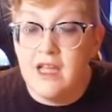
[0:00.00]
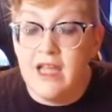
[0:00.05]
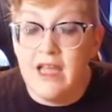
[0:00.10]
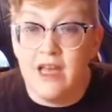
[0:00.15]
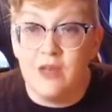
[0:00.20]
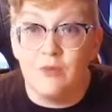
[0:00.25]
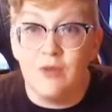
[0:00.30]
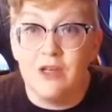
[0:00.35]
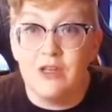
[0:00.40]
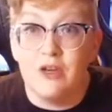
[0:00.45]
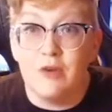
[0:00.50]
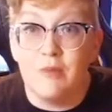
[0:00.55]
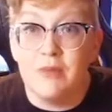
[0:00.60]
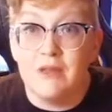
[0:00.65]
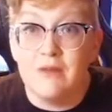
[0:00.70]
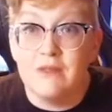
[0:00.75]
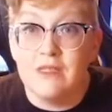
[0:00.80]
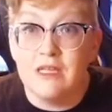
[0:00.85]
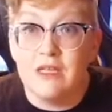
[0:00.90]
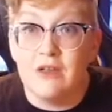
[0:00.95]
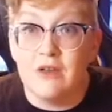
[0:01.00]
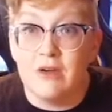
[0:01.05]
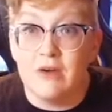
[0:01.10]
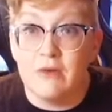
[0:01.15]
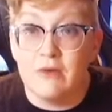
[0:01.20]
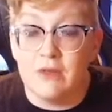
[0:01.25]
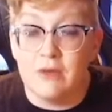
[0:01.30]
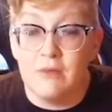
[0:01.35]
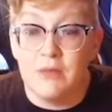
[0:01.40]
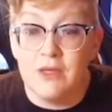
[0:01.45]
And when you're building your
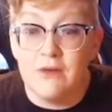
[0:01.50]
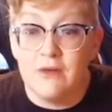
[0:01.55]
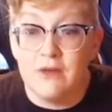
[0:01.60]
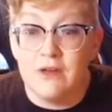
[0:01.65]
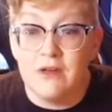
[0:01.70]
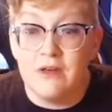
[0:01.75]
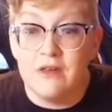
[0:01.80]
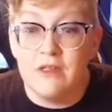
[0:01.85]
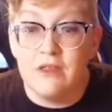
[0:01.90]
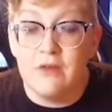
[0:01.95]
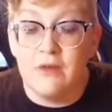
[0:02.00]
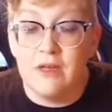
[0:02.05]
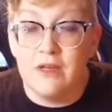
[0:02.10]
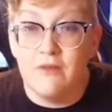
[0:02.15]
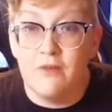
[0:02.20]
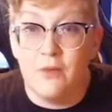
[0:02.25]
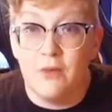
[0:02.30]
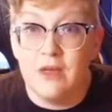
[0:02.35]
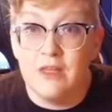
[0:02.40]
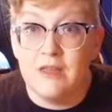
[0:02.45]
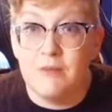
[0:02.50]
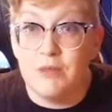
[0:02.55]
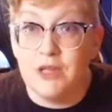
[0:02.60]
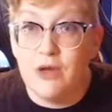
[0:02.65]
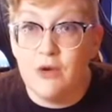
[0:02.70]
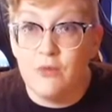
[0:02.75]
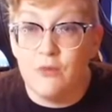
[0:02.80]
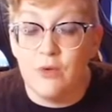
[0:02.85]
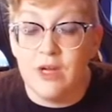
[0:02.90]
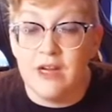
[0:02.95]
own computer, you can avoid the
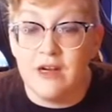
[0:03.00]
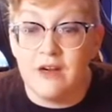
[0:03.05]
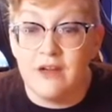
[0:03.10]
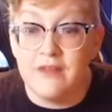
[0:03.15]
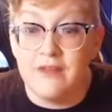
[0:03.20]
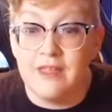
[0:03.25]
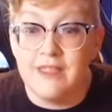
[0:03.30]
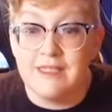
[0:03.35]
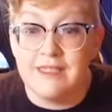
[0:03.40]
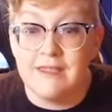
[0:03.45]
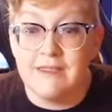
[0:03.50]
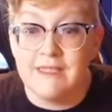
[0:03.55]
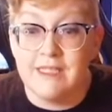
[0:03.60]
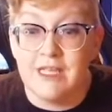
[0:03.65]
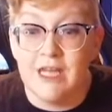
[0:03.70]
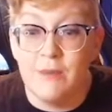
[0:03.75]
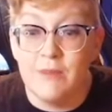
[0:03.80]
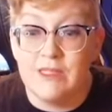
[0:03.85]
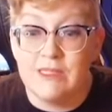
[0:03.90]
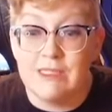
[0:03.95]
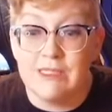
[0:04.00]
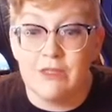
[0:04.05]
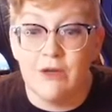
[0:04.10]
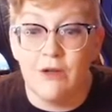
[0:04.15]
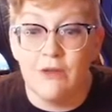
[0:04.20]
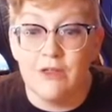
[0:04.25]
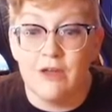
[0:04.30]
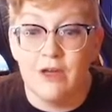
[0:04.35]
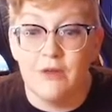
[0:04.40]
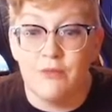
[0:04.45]
bloatware that tends to come
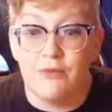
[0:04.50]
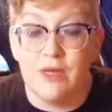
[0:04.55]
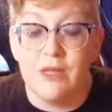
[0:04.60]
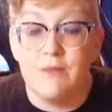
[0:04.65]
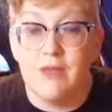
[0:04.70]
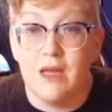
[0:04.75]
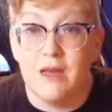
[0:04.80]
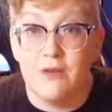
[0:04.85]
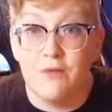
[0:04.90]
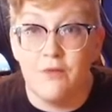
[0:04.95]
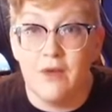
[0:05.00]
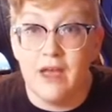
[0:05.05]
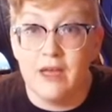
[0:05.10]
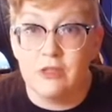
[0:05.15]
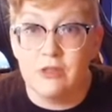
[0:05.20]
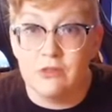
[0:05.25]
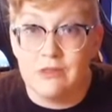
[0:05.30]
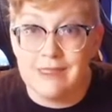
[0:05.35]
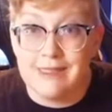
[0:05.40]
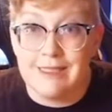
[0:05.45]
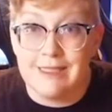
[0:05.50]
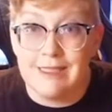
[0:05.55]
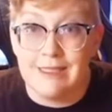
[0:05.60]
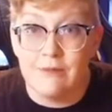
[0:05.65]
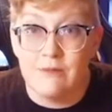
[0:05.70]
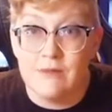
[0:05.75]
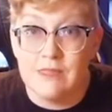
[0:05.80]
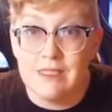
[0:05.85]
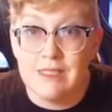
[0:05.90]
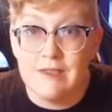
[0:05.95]
installed on pre-manufactured
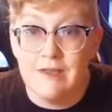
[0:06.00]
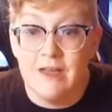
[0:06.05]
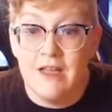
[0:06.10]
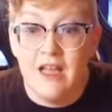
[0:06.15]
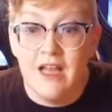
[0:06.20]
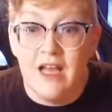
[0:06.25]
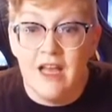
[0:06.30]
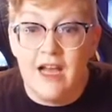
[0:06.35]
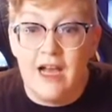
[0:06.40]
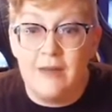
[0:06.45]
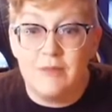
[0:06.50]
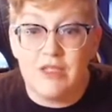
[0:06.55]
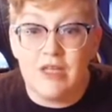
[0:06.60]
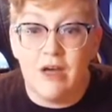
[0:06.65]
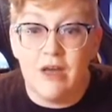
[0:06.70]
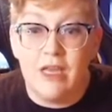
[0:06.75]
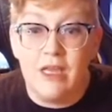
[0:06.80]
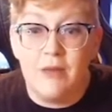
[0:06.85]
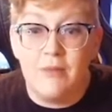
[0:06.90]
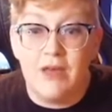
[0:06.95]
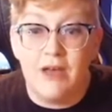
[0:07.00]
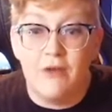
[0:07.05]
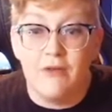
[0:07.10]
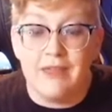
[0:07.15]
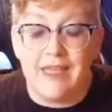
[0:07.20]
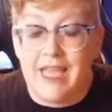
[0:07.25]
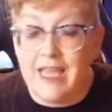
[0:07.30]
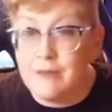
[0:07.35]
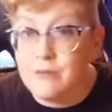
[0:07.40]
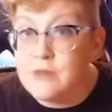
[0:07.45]
systems. I'm talking about
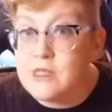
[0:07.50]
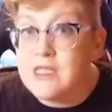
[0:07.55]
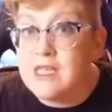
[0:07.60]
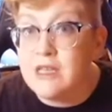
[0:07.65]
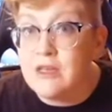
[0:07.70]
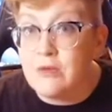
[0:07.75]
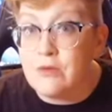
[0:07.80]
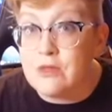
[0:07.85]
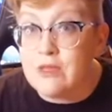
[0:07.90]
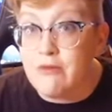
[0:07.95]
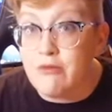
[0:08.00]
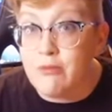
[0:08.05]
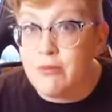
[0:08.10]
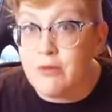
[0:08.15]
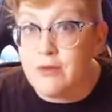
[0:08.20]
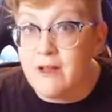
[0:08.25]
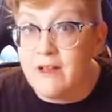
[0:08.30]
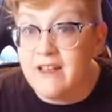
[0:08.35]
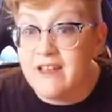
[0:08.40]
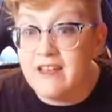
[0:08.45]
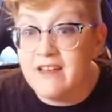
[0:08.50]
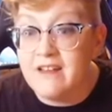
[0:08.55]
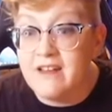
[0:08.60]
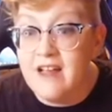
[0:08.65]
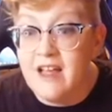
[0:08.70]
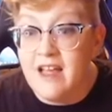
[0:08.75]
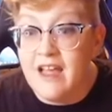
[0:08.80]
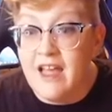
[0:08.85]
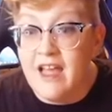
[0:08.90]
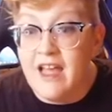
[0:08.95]
games that you'll never play,
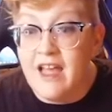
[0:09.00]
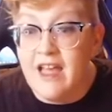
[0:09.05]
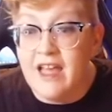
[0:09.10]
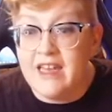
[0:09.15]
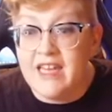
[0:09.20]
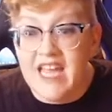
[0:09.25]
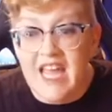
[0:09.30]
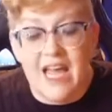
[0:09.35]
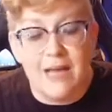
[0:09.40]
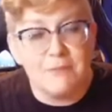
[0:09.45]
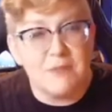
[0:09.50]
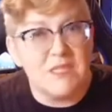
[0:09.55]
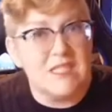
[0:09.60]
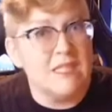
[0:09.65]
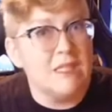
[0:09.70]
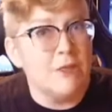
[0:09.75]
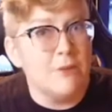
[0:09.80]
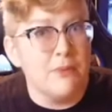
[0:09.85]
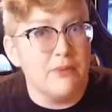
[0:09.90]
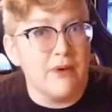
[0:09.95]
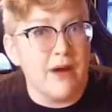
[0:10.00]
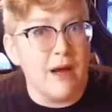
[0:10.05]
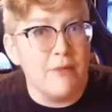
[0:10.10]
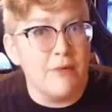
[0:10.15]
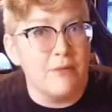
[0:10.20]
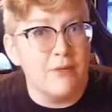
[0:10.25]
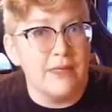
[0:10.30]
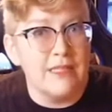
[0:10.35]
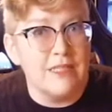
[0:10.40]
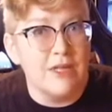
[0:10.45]
and apps that you
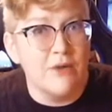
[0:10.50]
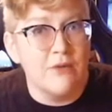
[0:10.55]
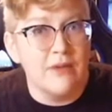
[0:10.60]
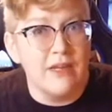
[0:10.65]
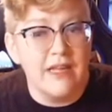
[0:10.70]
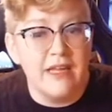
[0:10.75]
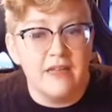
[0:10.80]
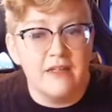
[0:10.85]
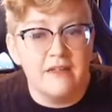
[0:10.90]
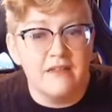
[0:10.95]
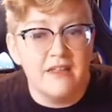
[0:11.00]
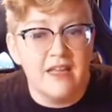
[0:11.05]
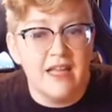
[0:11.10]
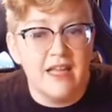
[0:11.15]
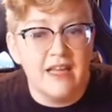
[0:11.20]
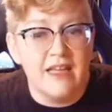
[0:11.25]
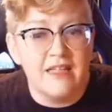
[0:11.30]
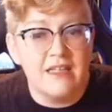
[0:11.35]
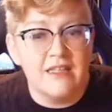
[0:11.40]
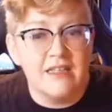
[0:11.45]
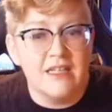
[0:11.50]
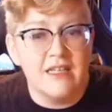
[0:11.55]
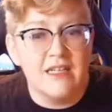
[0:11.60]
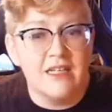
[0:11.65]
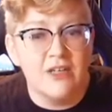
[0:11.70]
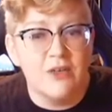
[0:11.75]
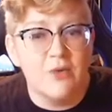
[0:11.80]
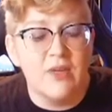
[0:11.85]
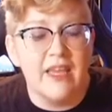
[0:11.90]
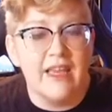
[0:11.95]
probably don't need. And,
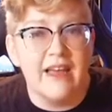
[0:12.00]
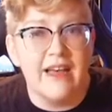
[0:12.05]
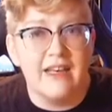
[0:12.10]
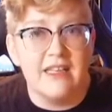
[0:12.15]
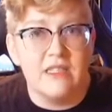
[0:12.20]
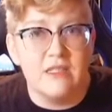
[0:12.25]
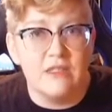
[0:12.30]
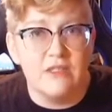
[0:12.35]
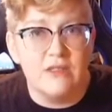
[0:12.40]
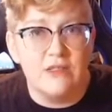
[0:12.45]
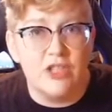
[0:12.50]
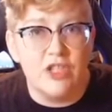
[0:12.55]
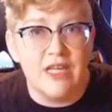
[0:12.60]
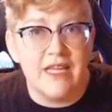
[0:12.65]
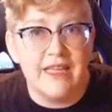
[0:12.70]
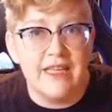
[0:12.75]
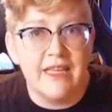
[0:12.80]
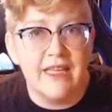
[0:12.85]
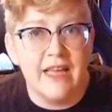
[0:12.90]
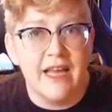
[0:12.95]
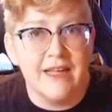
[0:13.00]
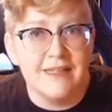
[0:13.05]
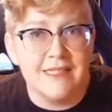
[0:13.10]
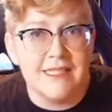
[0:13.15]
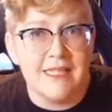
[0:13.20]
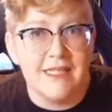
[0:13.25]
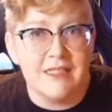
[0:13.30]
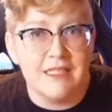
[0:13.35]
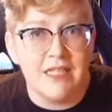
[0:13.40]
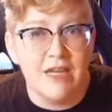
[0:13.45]
janky-ass
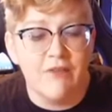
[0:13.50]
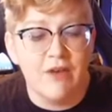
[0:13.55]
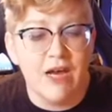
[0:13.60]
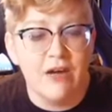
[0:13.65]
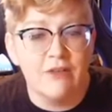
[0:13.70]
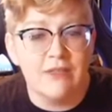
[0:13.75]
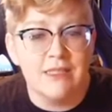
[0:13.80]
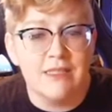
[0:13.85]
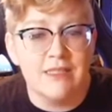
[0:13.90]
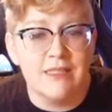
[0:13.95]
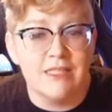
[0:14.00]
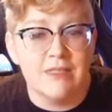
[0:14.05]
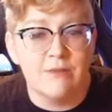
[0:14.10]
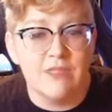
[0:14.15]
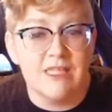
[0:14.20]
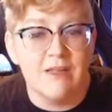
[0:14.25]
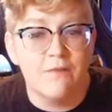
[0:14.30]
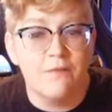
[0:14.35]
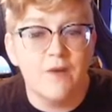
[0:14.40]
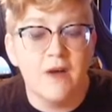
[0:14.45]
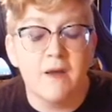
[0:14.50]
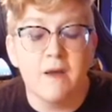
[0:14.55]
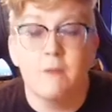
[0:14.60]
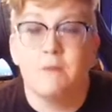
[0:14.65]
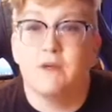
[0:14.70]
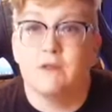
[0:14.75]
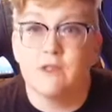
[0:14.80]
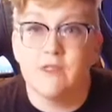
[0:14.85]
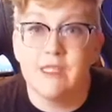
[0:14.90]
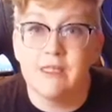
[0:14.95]
antivirus systems that fuck up
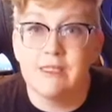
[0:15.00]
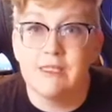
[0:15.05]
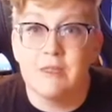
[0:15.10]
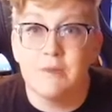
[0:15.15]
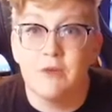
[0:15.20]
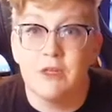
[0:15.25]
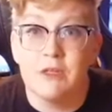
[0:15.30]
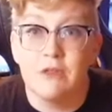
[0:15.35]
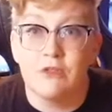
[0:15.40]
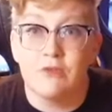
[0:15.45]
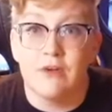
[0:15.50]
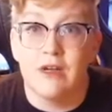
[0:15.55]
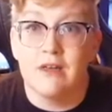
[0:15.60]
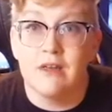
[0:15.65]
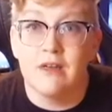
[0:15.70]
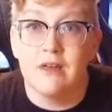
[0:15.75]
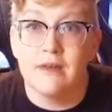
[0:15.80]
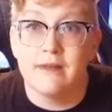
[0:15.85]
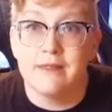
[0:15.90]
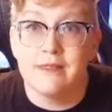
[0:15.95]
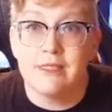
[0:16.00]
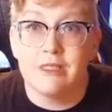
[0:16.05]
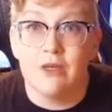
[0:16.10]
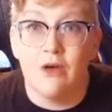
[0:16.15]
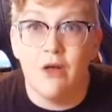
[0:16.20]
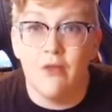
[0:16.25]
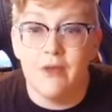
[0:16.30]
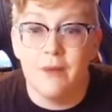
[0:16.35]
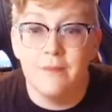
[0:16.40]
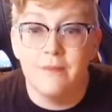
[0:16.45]
your system when you try to
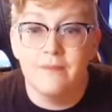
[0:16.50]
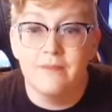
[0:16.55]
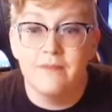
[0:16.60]
uninstall them.